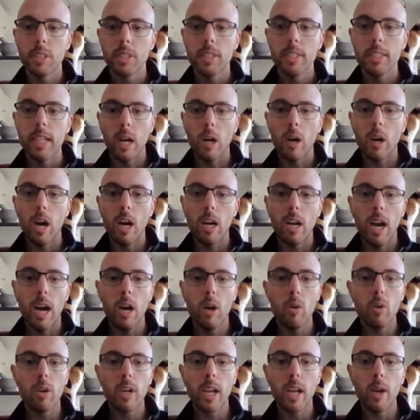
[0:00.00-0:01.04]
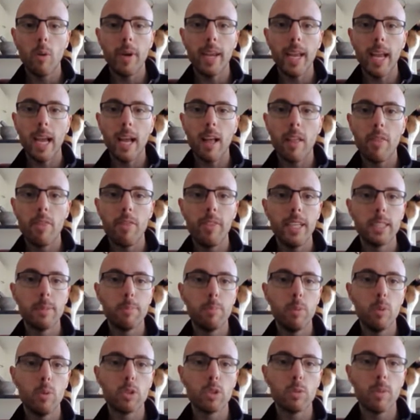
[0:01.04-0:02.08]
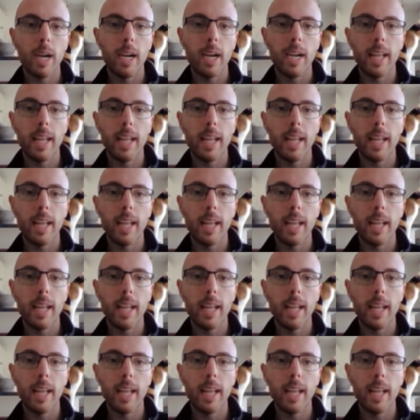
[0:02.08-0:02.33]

Now, how can we add these books right